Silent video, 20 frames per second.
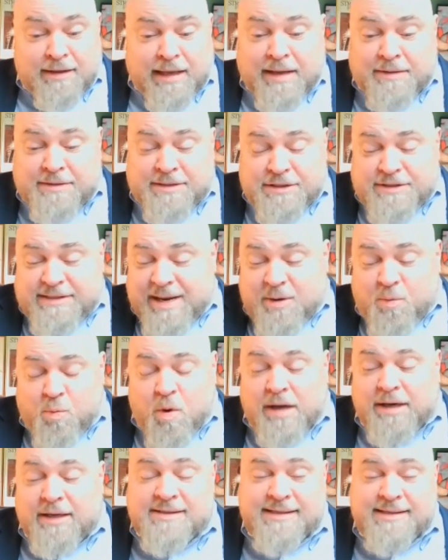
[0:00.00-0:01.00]
just take
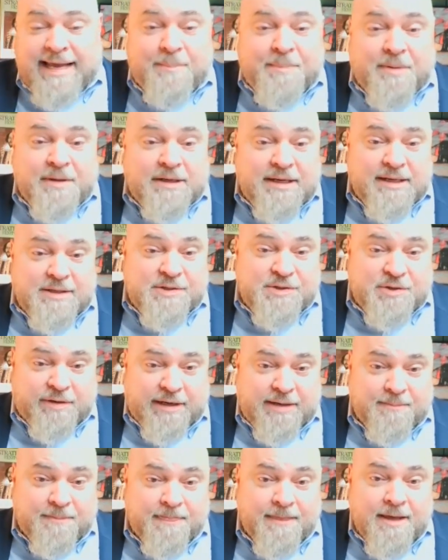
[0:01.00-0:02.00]
one example in
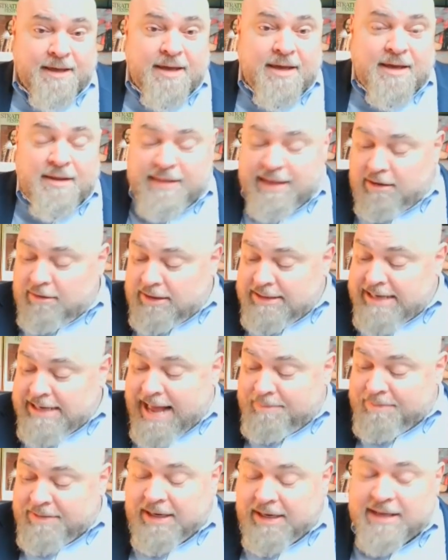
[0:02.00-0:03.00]
history. They're
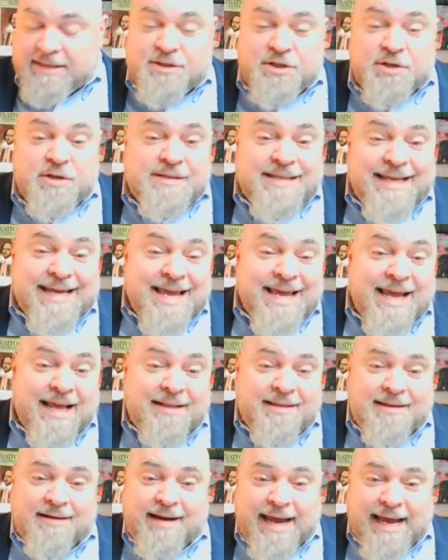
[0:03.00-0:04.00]
adopting, as soon as they can
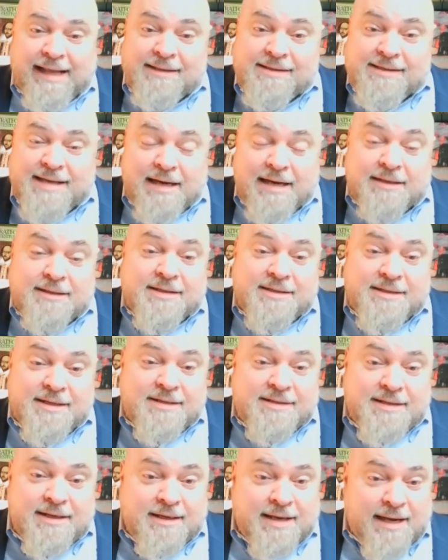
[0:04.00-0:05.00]
get their hands on it, the
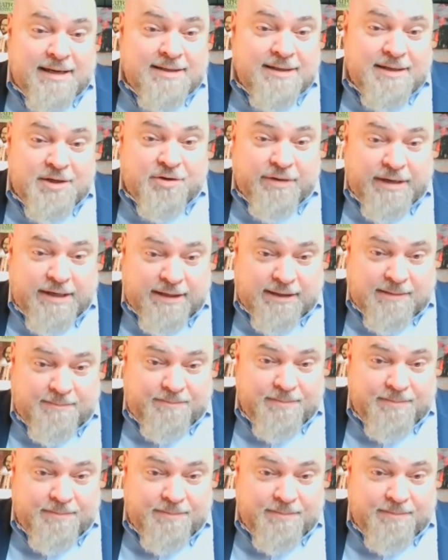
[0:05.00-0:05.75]
1619 curriculum.